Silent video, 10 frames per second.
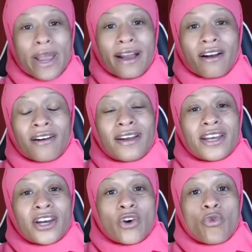where
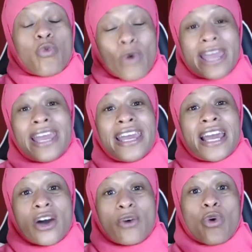
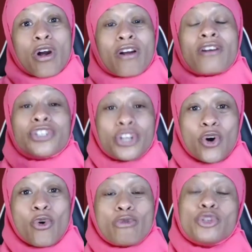we were
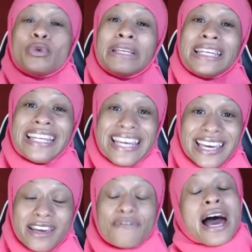told to
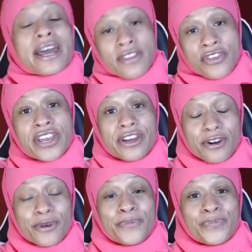leave out of the
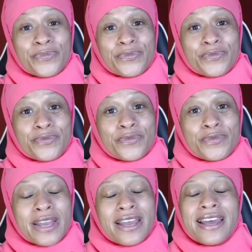theater.
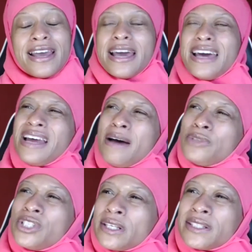And
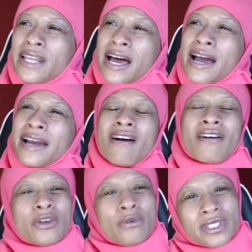I'm just like,
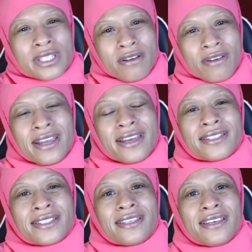are you
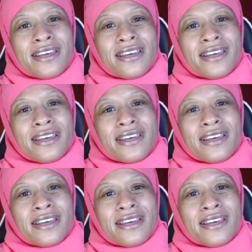serious?